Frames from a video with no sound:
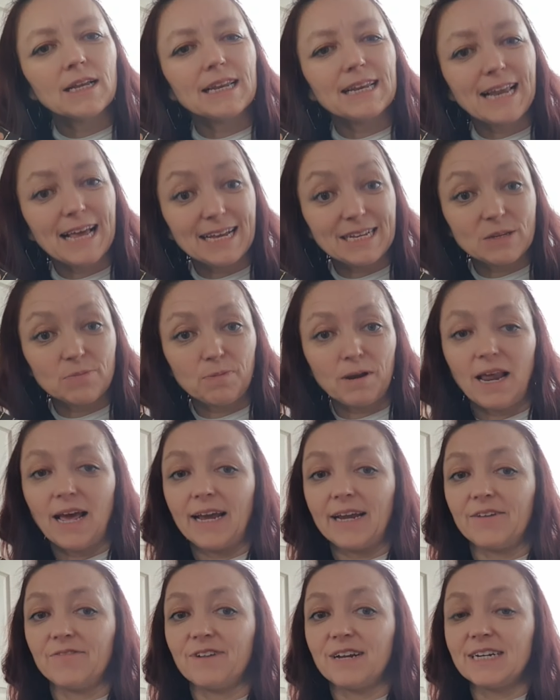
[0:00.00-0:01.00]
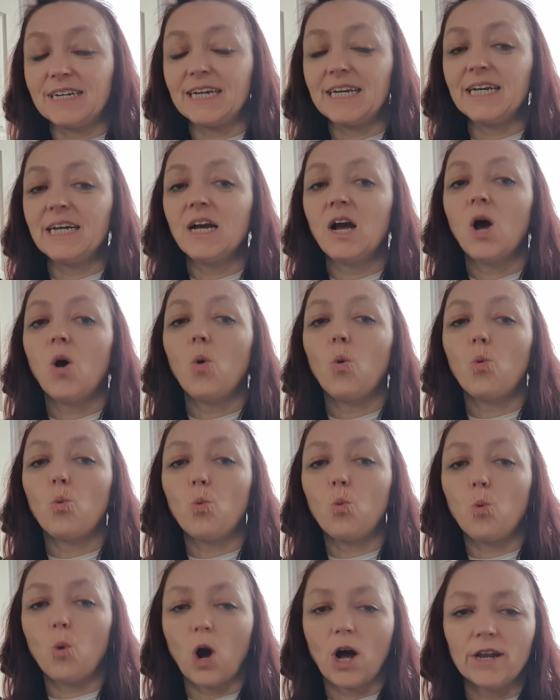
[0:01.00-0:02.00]
Let's play. Ready?
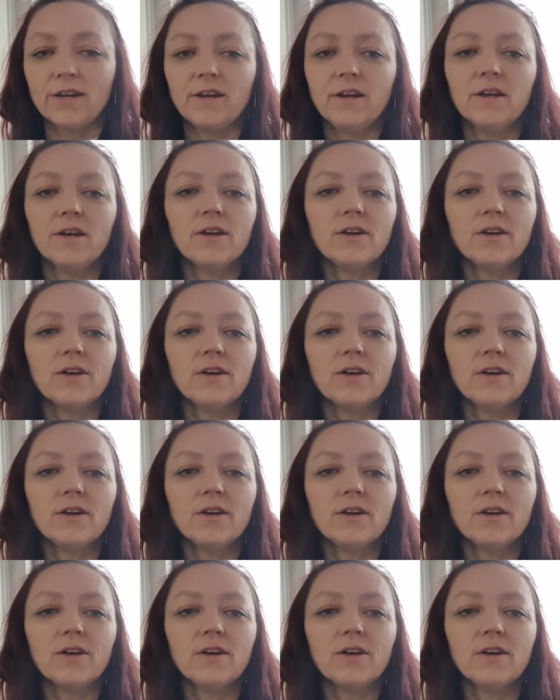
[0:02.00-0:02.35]
1,